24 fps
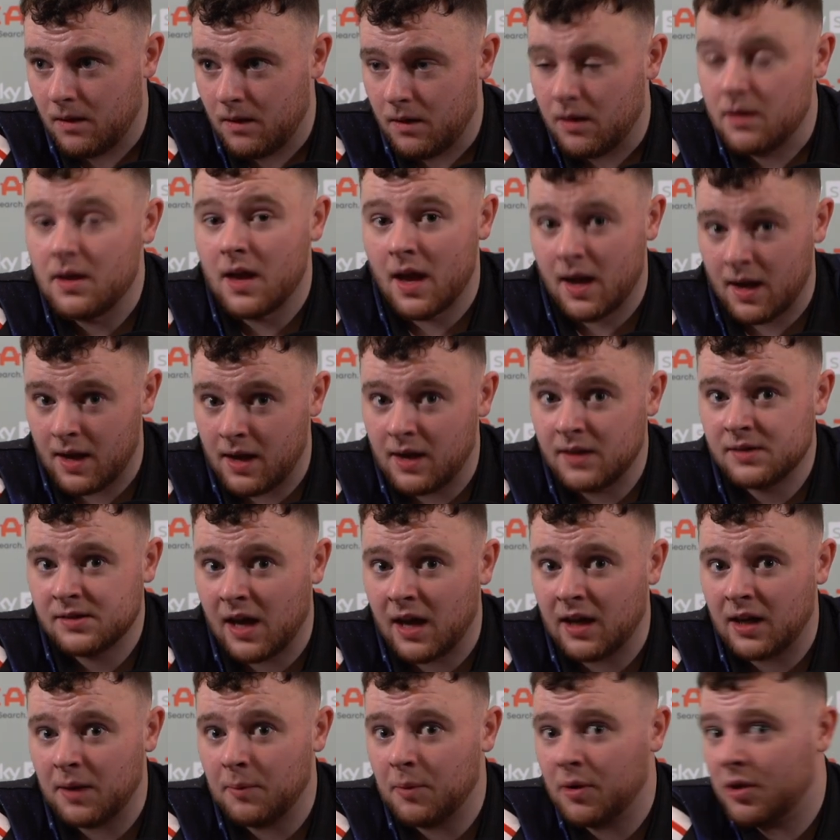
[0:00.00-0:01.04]
Yeah,
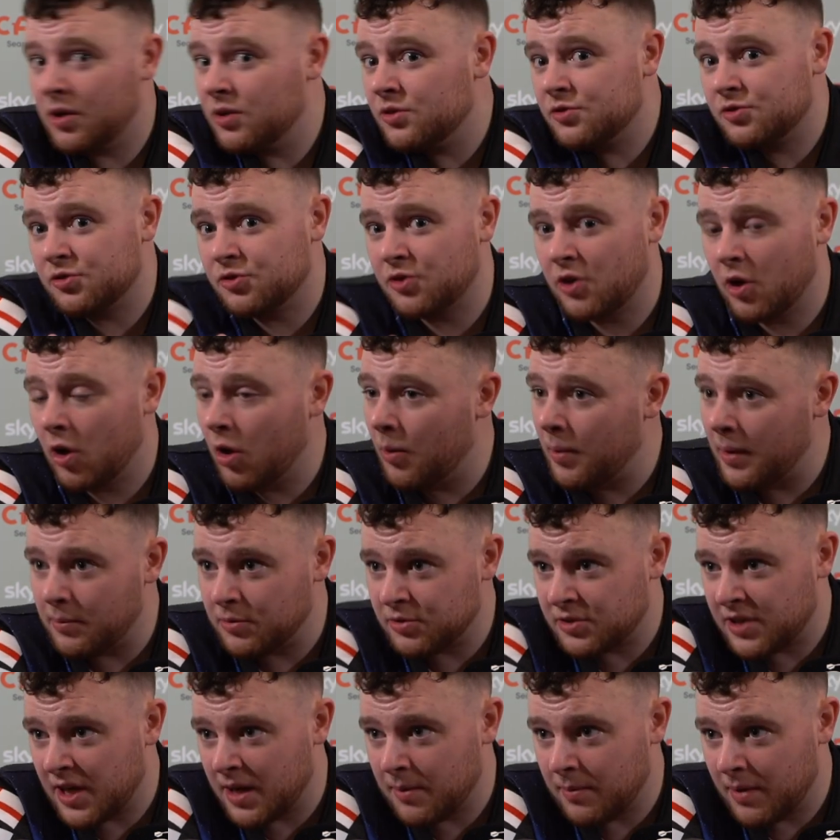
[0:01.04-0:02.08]
exactly, because there's a lot of people
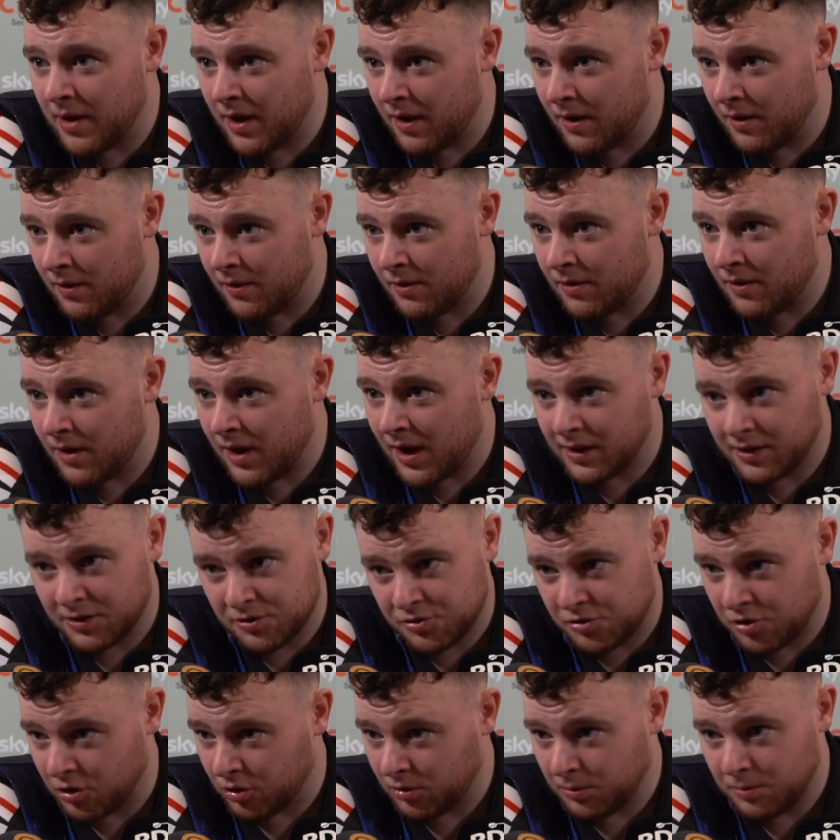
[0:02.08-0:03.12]
who came here and
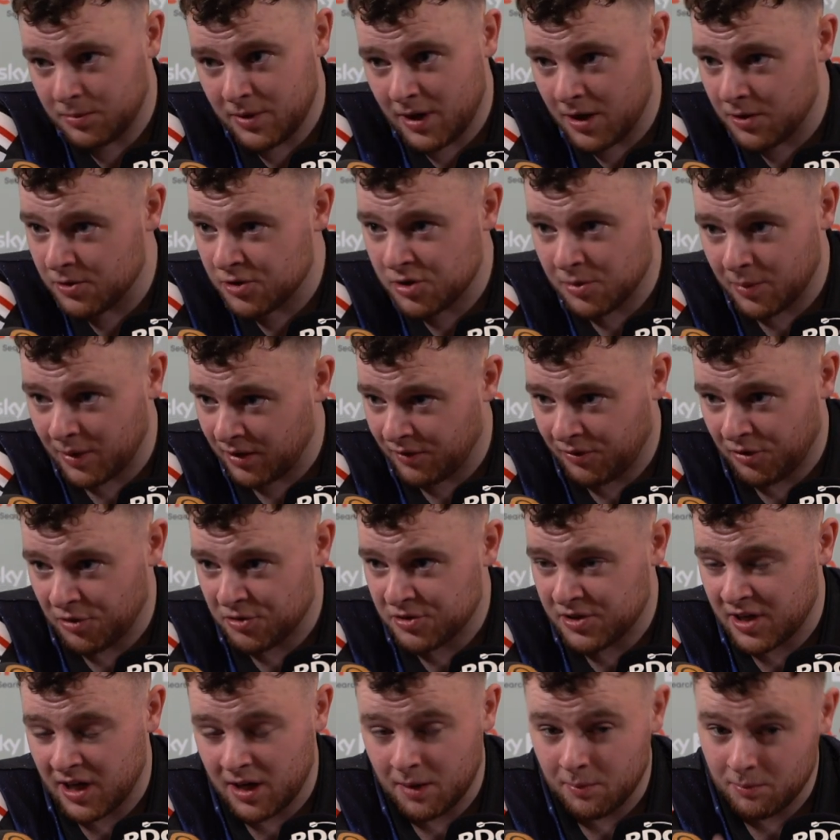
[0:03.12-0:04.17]
it's took them years to win their
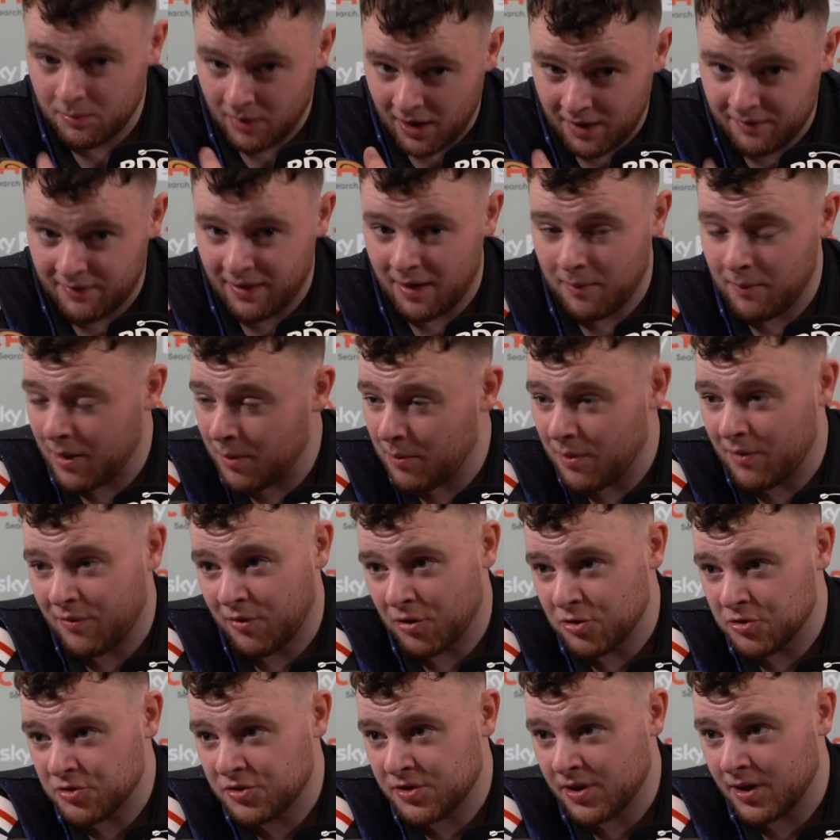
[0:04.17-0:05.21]
first game. I came here in my
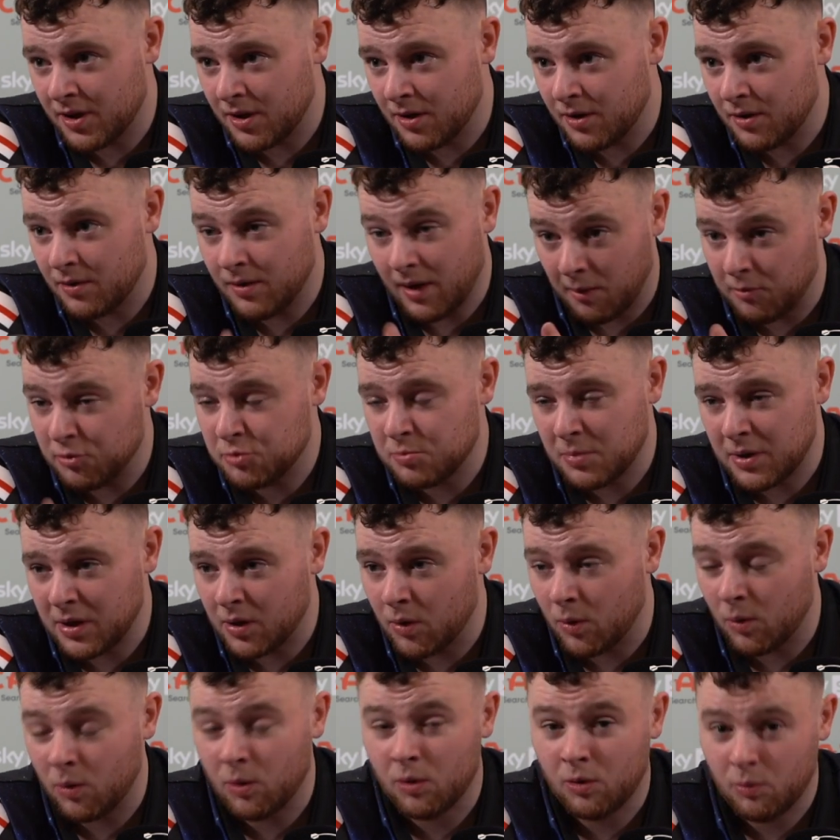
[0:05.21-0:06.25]
first year, that was my
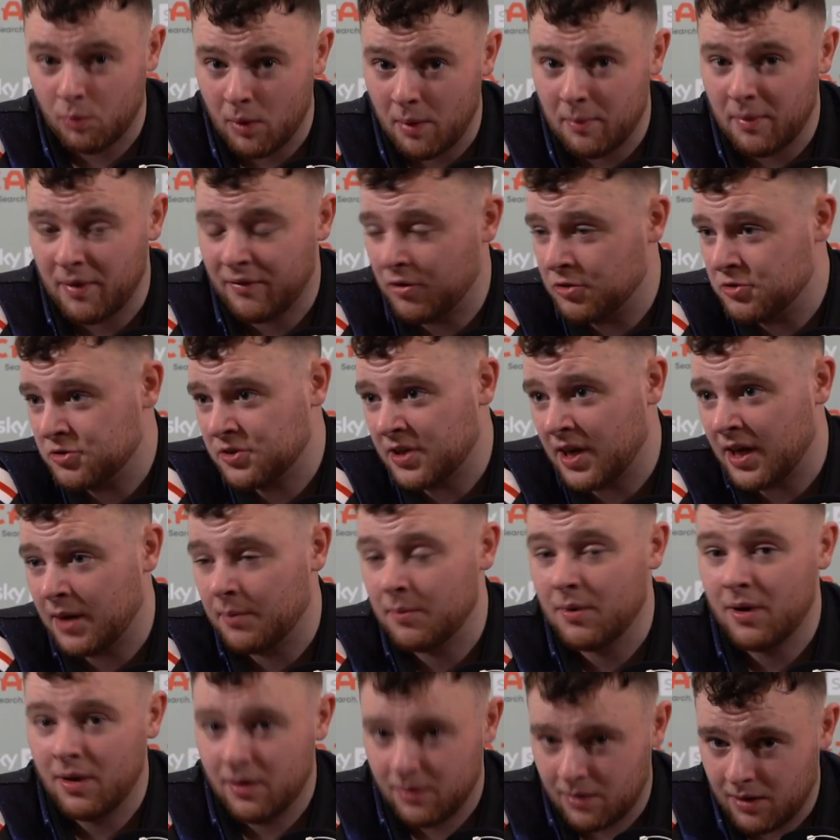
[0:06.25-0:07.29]
goal, win my first
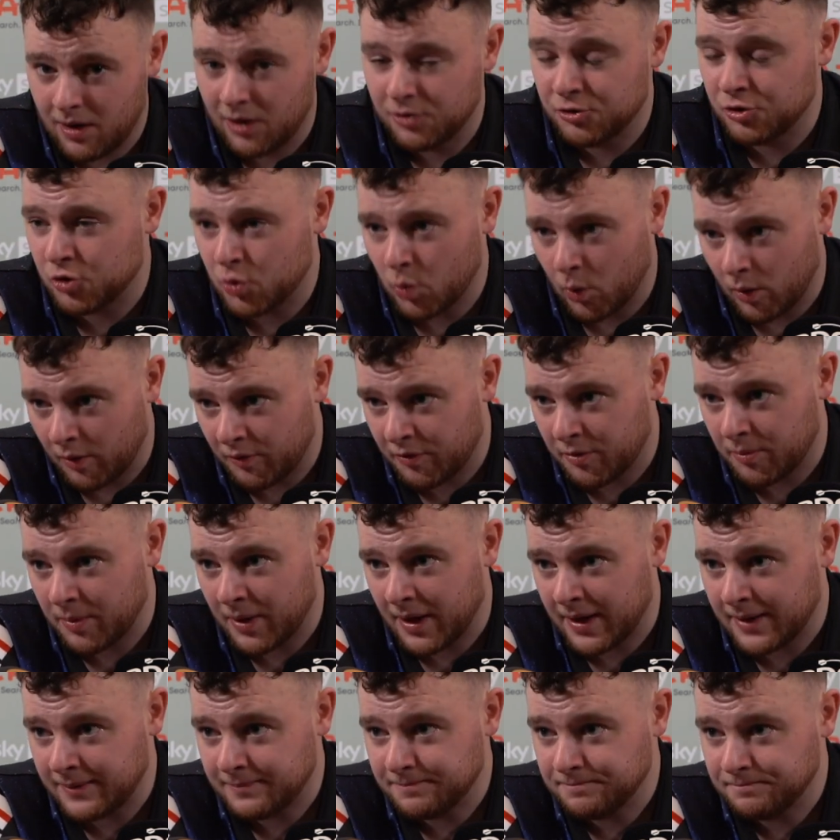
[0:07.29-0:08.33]
game. I'll just go on from
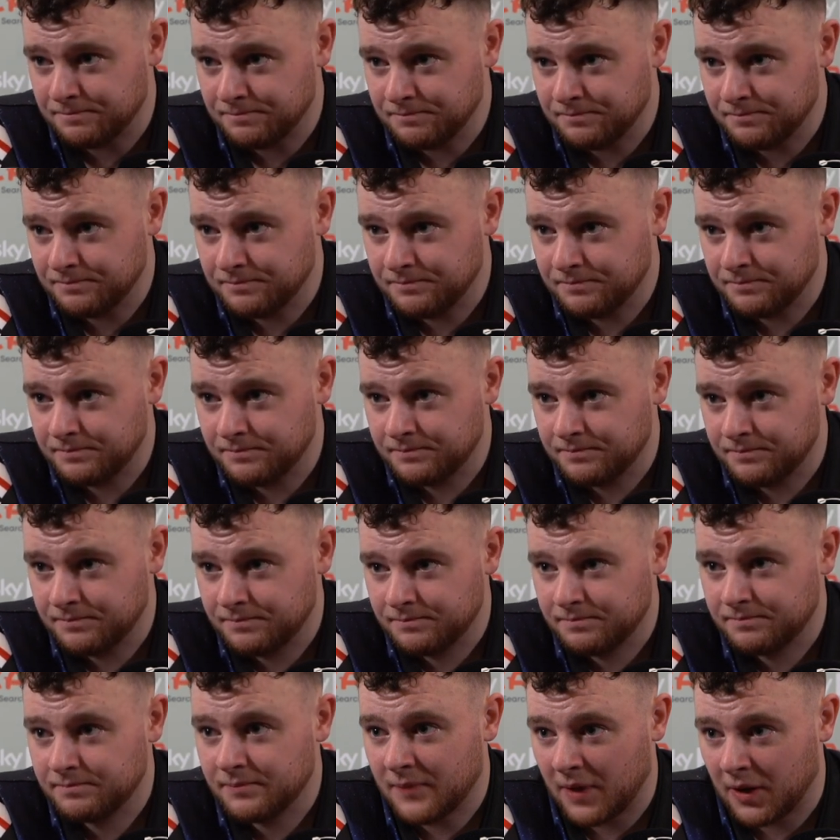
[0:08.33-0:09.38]
that.
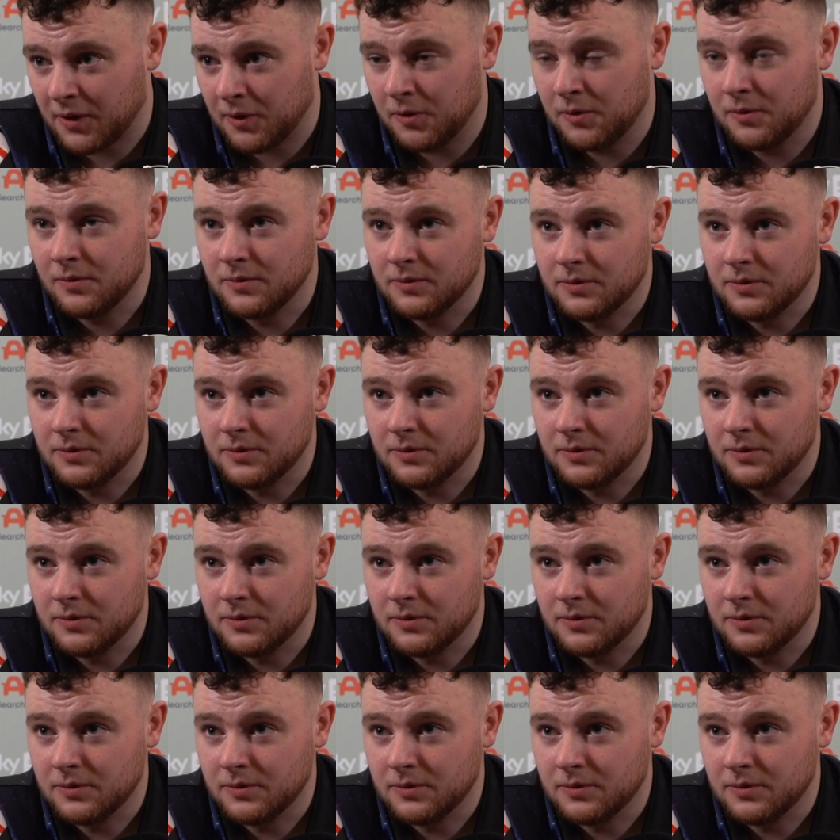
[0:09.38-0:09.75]
Thank you.